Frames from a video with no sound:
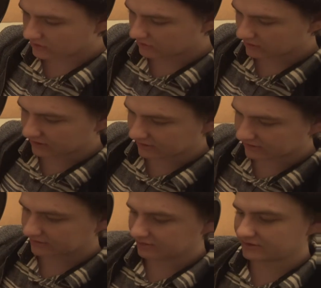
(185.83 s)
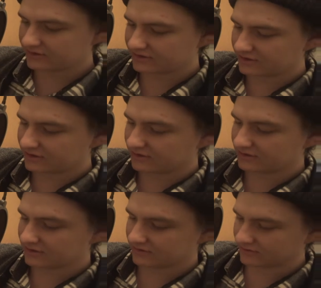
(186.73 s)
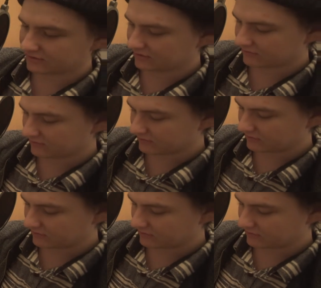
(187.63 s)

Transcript: Okay, let's stick this on here real